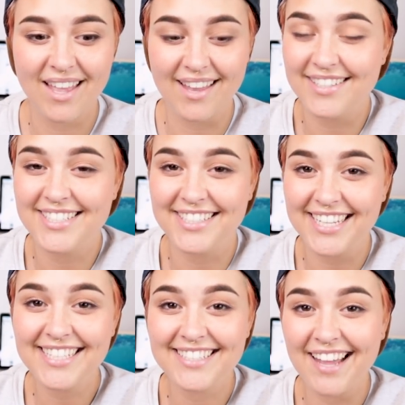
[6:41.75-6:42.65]
until
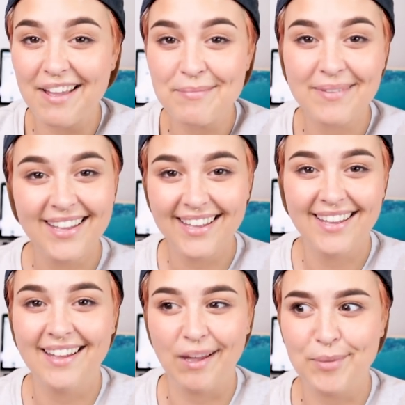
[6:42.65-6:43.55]
next time,
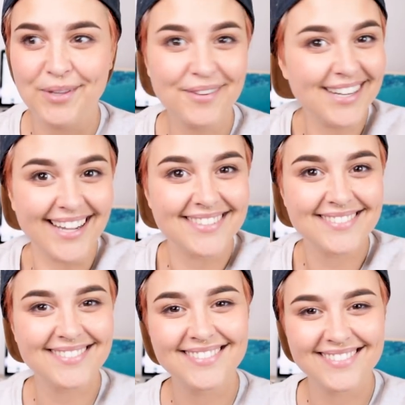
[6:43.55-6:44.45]
happy learning.
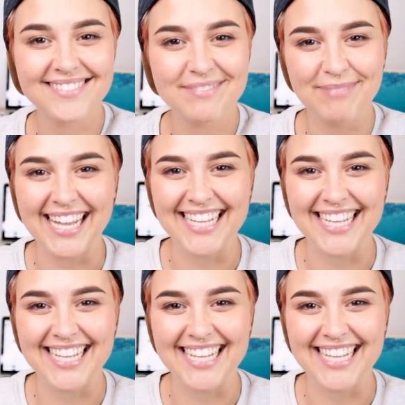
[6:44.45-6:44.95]
Bye